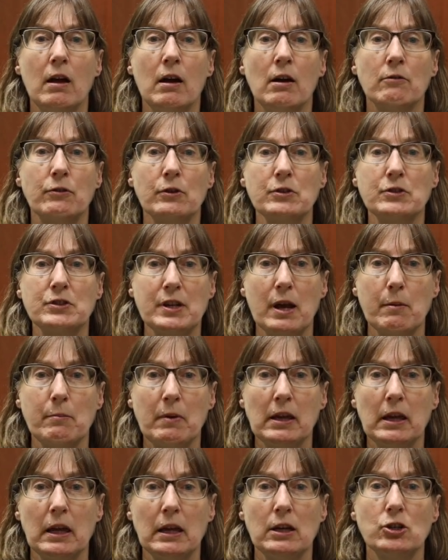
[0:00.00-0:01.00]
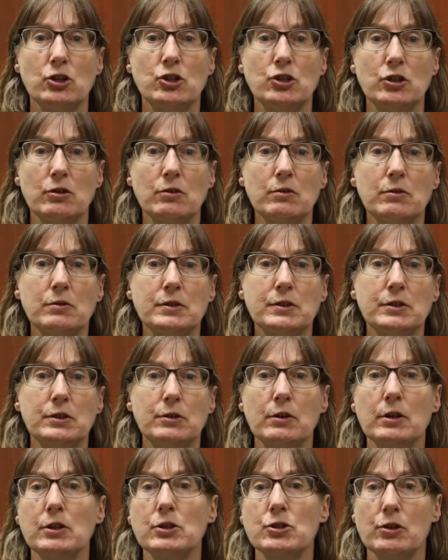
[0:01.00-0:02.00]
For stomach issues, you
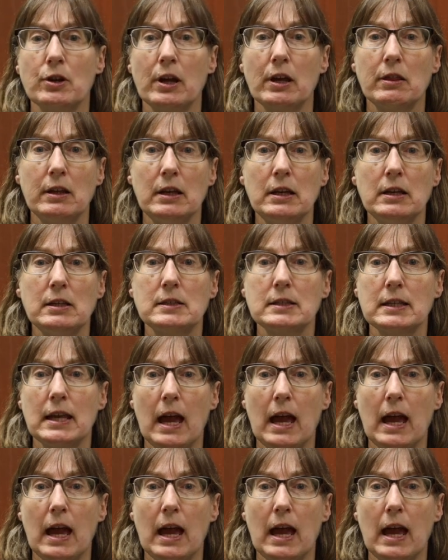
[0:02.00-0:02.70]
can drink these.